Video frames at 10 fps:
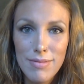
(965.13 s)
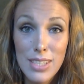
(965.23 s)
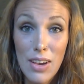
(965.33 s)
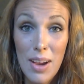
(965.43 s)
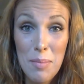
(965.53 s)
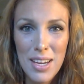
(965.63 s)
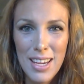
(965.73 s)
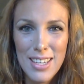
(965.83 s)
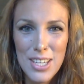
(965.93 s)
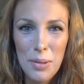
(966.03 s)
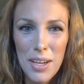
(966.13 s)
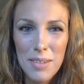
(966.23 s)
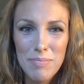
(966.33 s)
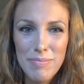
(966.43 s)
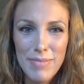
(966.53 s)
I'm going to get to it.
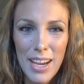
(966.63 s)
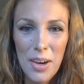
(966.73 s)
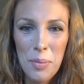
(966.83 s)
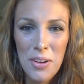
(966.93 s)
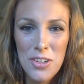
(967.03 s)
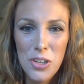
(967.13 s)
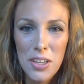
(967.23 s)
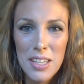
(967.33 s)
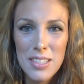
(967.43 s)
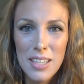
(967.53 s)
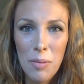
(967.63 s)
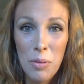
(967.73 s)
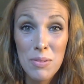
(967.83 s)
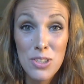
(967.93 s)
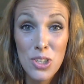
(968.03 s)
I hope you enjoyed this. I hope
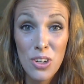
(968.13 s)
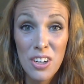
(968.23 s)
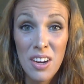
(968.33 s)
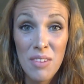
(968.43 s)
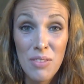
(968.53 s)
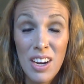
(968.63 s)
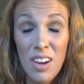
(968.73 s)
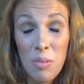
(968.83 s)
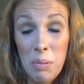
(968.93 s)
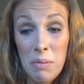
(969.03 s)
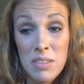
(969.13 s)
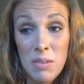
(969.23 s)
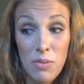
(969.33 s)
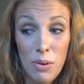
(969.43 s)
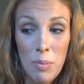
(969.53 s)
it was short enough, and I hope it was
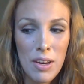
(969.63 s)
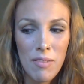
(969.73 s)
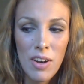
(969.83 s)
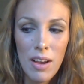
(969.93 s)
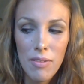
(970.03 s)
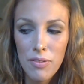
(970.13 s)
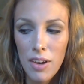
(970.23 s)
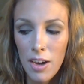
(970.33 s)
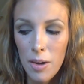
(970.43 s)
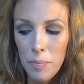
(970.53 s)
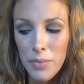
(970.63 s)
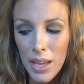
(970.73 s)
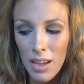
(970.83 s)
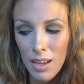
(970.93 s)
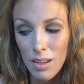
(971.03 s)
informative enough.
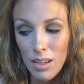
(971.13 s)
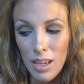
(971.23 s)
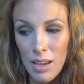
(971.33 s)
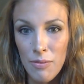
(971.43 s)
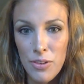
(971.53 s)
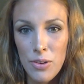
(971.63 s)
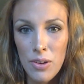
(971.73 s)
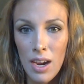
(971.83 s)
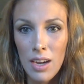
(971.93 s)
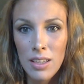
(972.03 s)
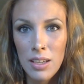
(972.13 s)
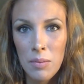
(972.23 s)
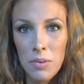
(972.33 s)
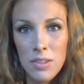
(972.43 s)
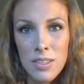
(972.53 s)
If you kindly
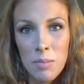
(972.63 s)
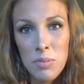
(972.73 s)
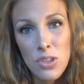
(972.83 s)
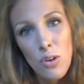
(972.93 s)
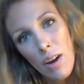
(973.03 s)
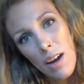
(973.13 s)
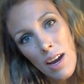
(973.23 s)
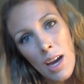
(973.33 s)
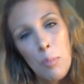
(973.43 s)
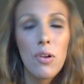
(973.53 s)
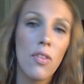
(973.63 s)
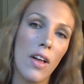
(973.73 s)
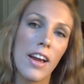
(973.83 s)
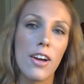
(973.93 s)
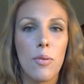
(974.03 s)
would subscribe or
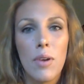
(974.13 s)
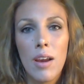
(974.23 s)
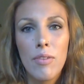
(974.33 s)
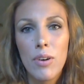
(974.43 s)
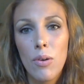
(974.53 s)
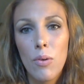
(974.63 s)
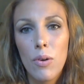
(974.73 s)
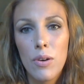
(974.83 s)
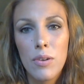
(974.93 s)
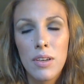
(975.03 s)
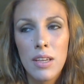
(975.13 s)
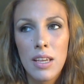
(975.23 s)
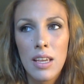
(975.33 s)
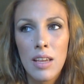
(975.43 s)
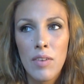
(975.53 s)
like or whatever, or
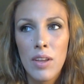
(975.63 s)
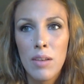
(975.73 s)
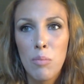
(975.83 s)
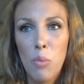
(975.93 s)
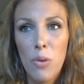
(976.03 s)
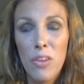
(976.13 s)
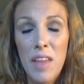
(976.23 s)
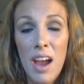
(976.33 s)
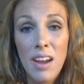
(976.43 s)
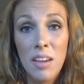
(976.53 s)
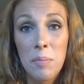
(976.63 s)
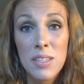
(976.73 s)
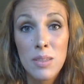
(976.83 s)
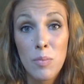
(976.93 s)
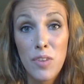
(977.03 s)
even more than that, give me
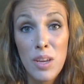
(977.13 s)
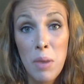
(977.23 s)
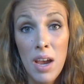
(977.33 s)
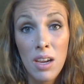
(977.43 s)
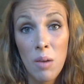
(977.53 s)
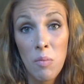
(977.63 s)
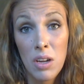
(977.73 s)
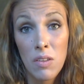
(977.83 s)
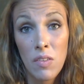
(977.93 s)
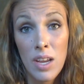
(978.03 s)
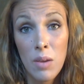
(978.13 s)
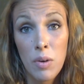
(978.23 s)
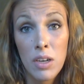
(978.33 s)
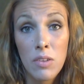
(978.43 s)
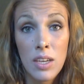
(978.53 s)
some feedback on what you like,
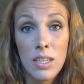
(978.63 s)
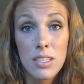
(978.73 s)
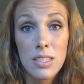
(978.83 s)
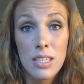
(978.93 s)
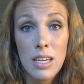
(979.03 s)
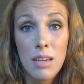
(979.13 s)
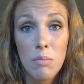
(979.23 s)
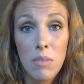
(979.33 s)
what you'd like to see,